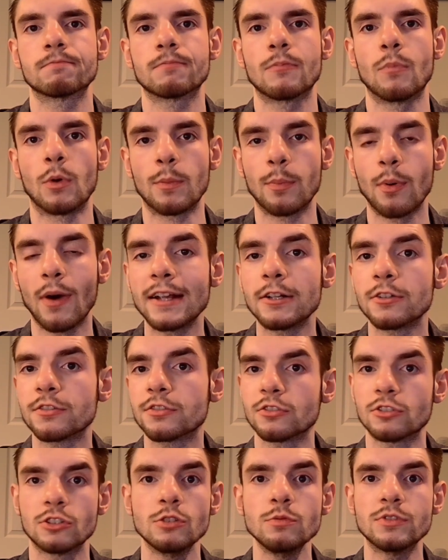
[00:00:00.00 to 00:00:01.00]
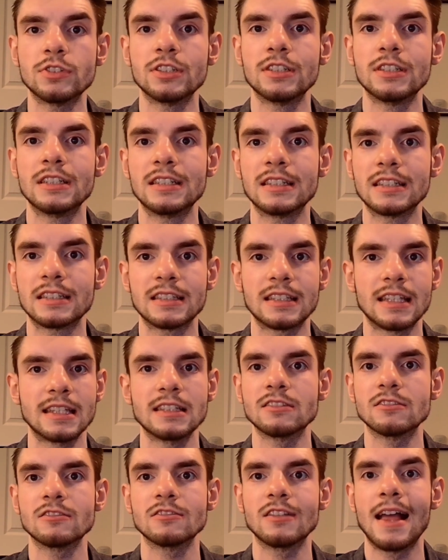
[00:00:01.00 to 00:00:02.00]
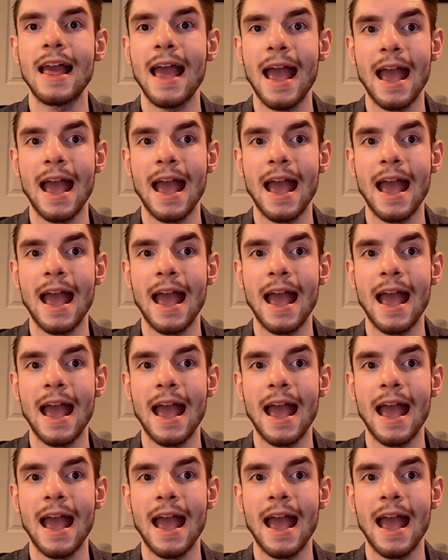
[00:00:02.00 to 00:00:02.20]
where players loot, kill,